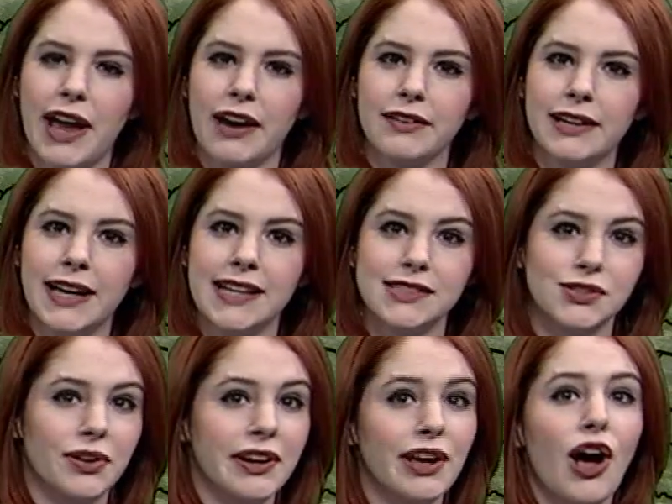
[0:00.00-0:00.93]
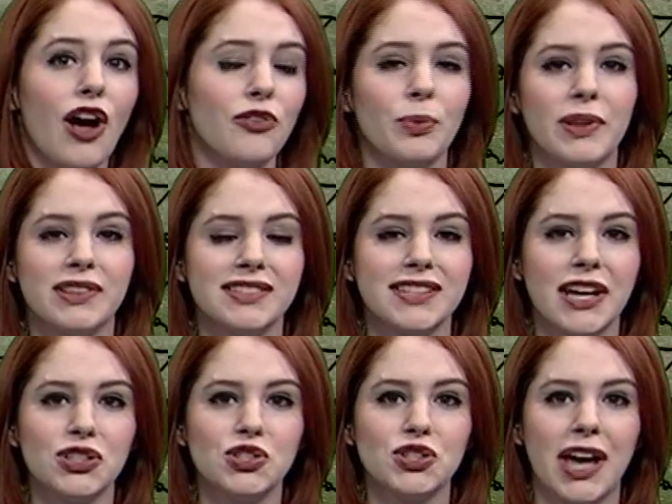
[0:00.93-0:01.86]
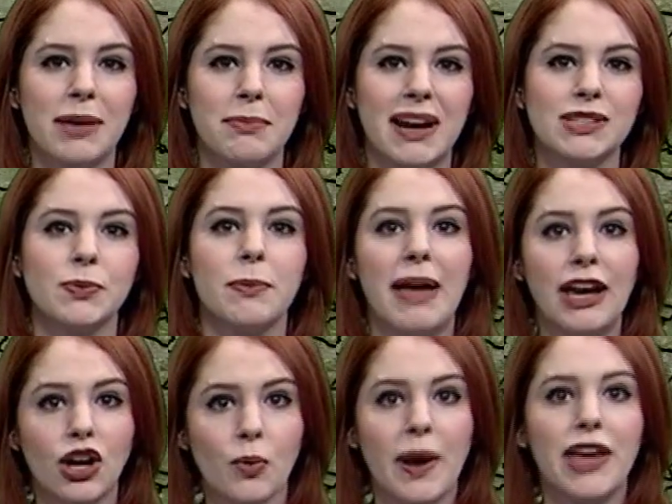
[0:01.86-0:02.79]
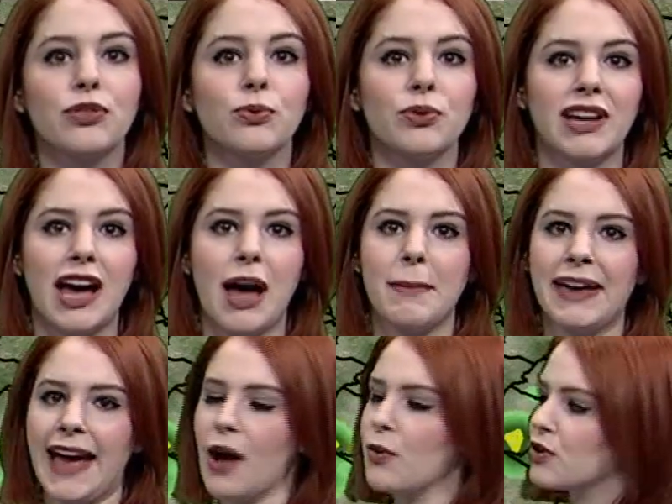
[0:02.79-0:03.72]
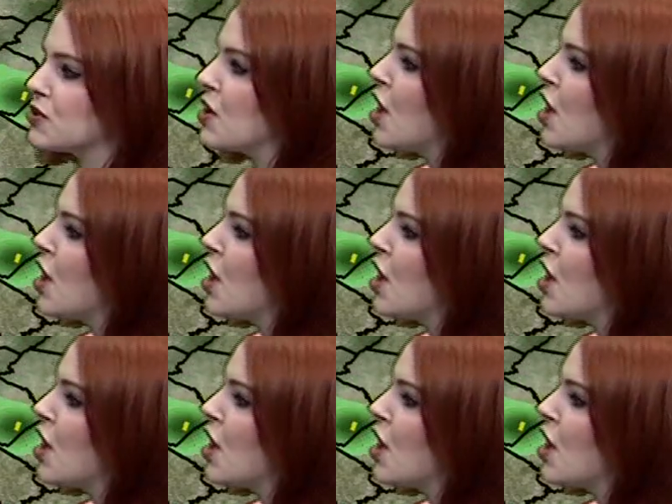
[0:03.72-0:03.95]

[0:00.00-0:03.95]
area, starting off with sunshine. But as we make our way through the coming hours,